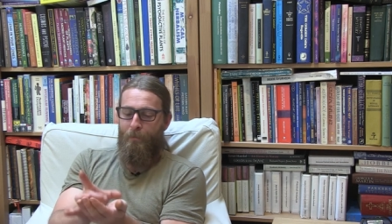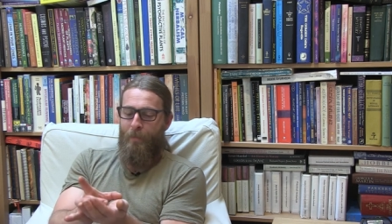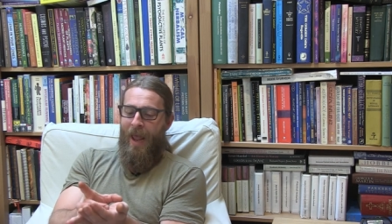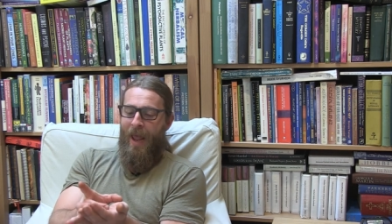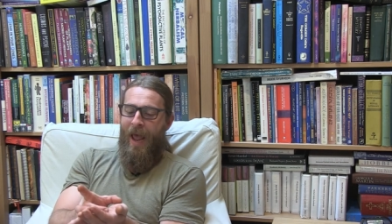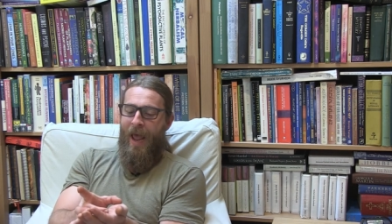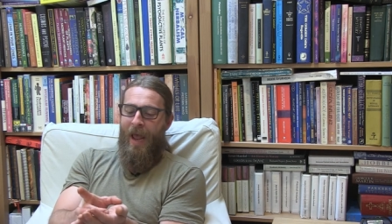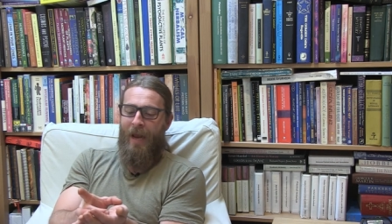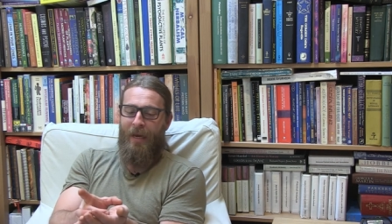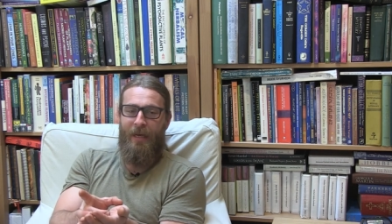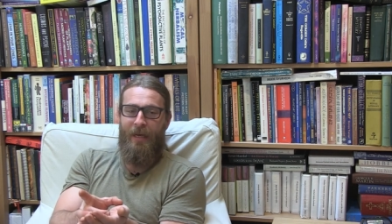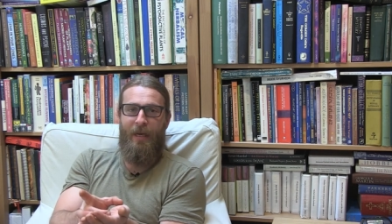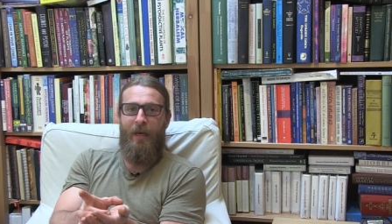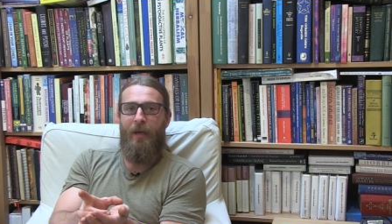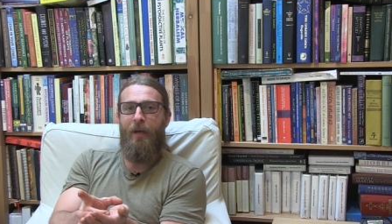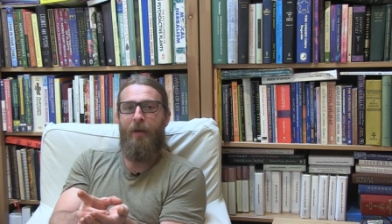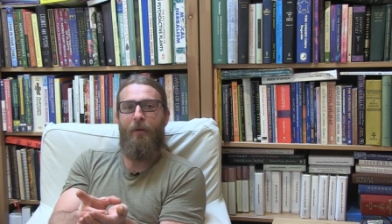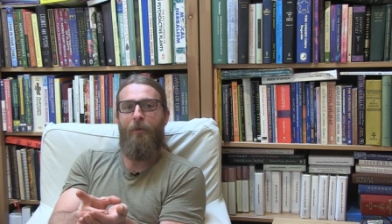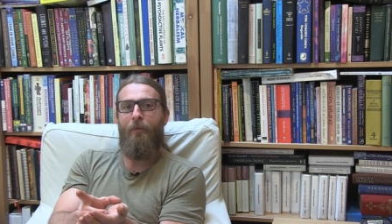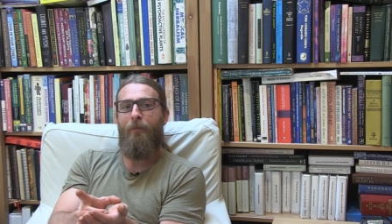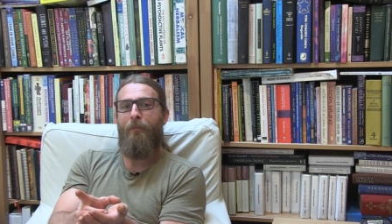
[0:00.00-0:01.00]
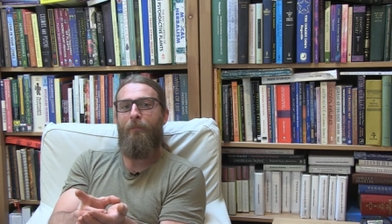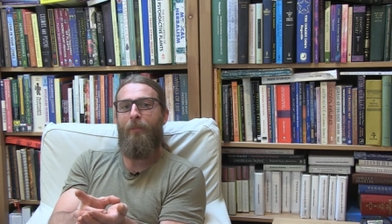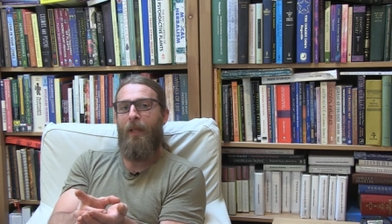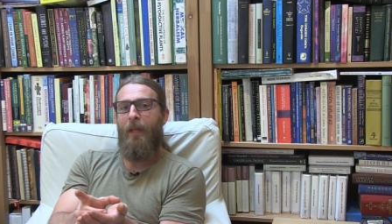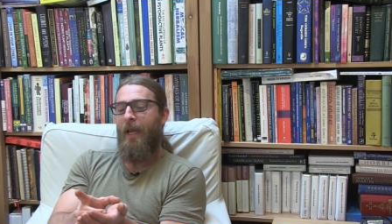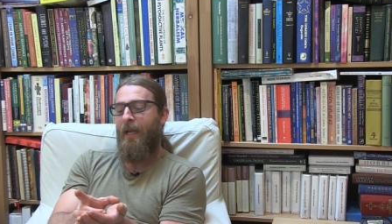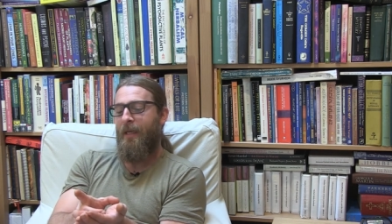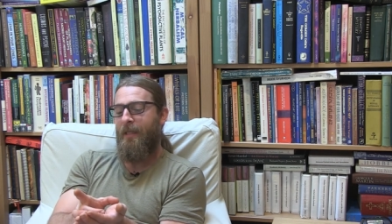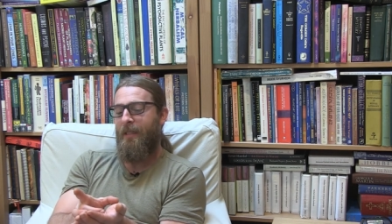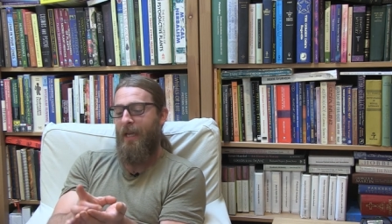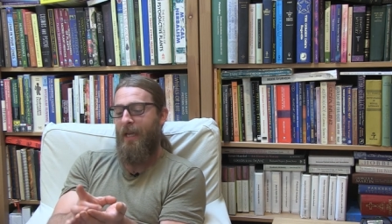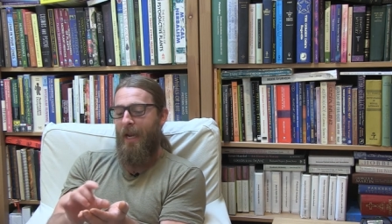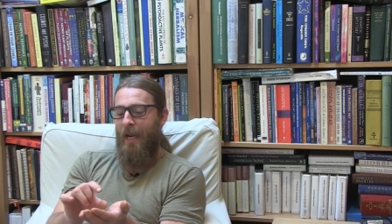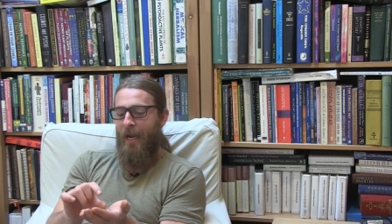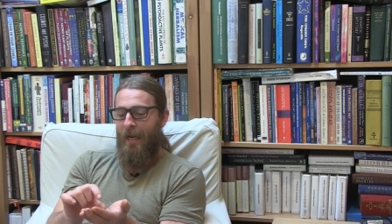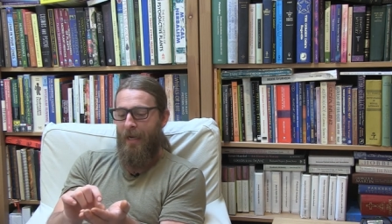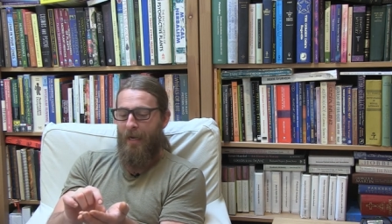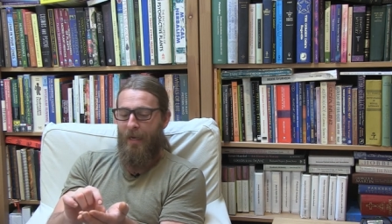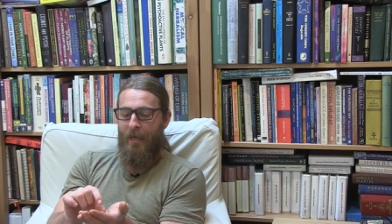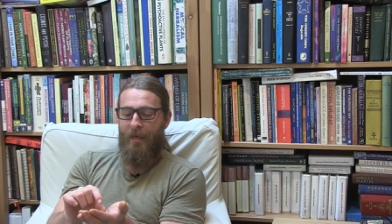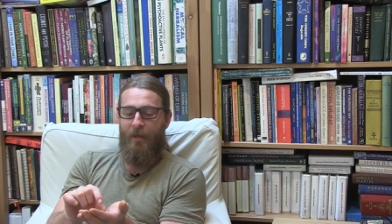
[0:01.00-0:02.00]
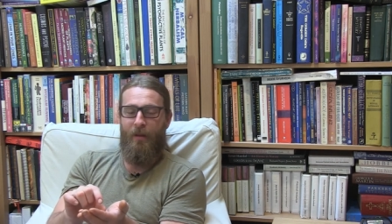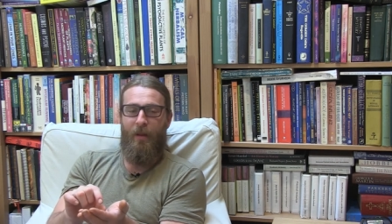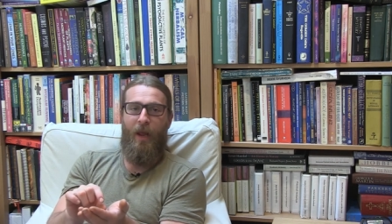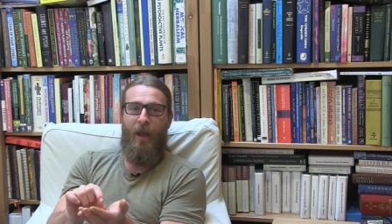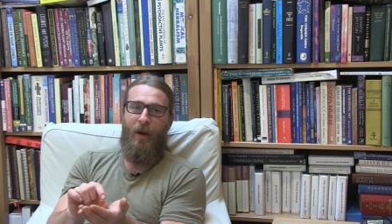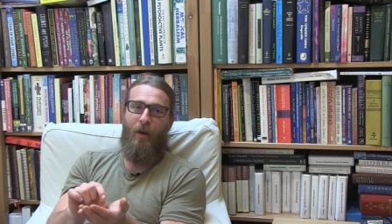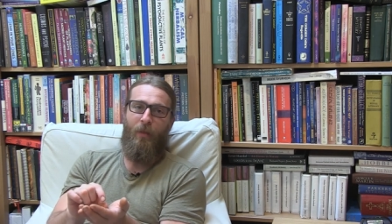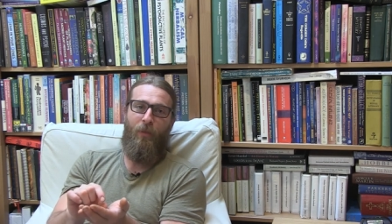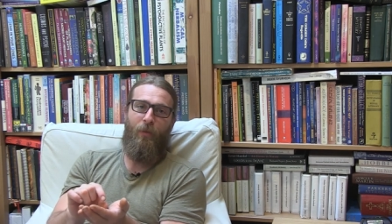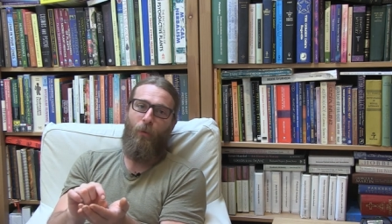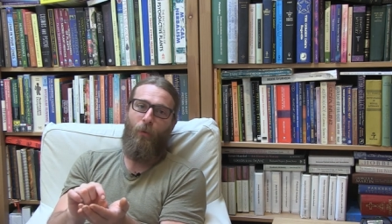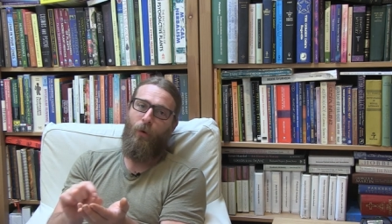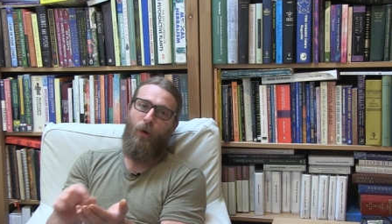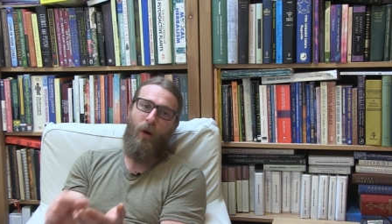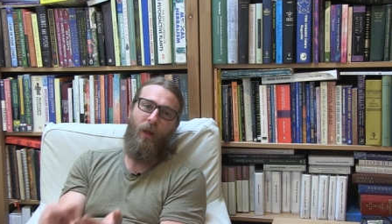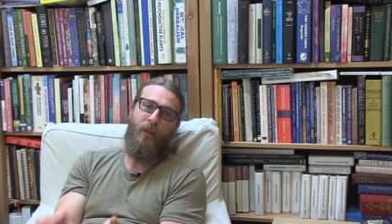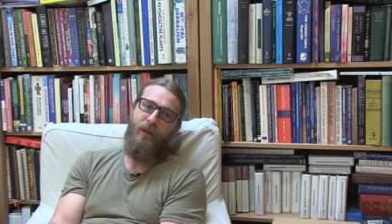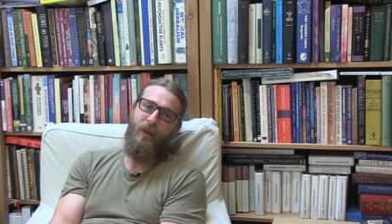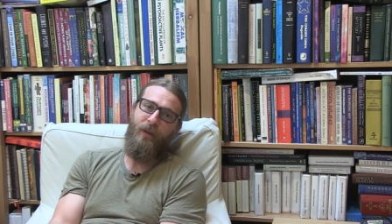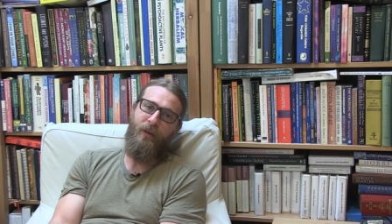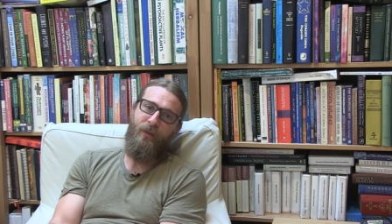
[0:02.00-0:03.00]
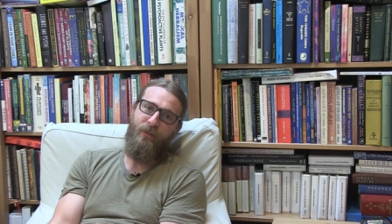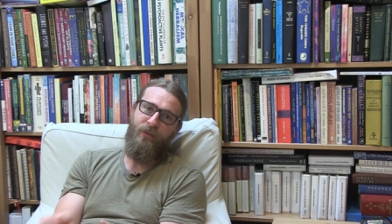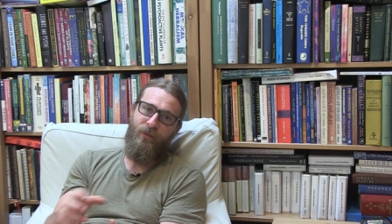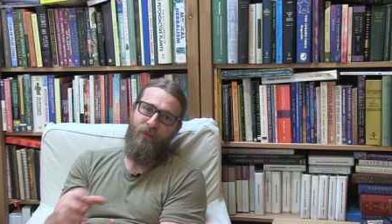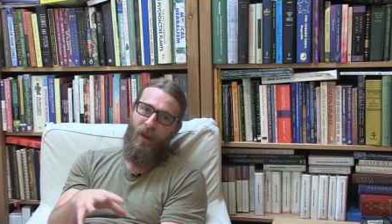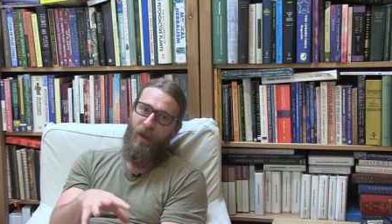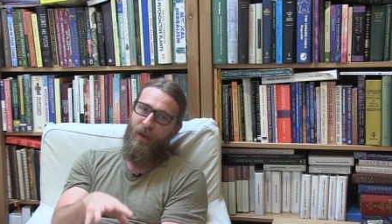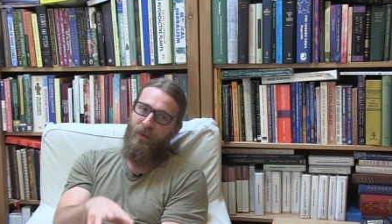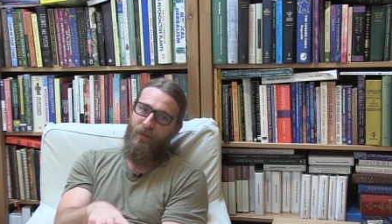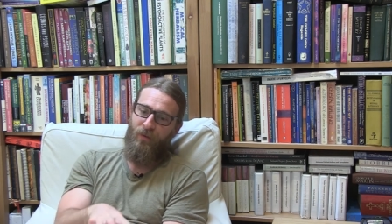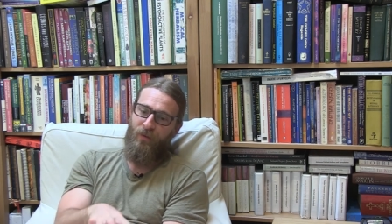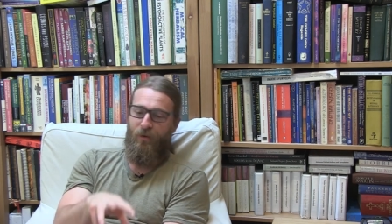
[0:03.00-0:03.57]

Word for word: patty of plantain and, and a thorn on the inside.